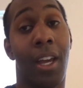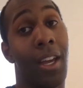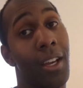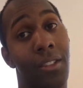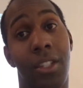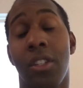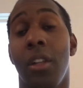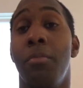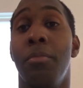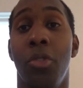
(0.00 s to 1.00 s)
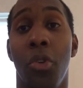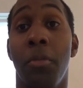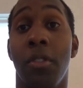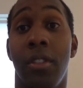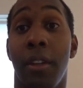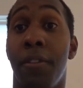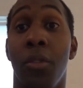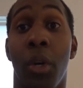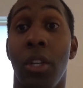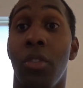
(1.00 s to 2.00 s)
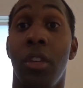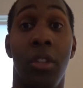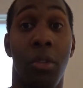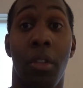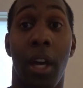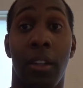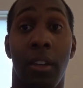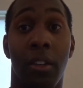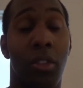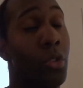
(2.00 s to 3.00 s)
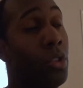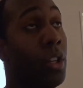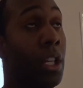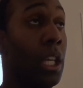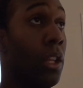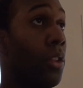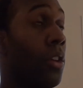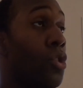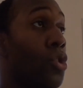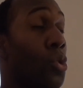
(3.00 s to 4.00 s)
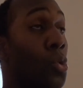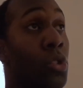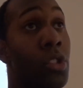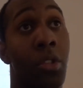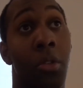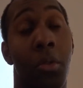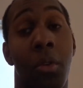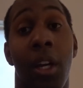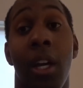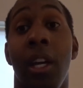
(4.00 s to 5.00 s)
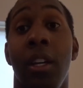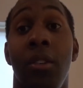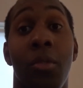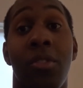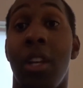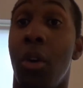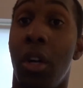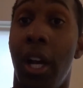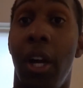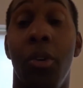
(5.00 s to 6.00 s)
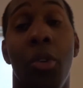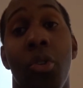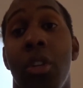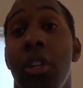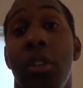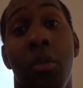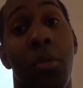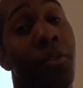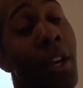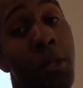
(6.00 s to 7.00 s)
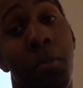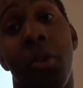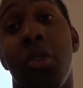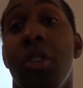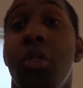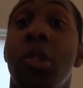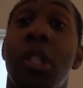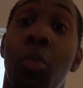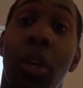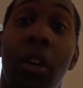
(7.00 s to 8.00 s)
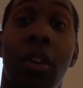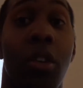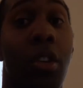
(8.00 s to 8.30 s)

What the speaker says: There's numerous different ways you can do that on. You can either choose to use SoundCloud, or you can use Facebook, you can use Twitter, you can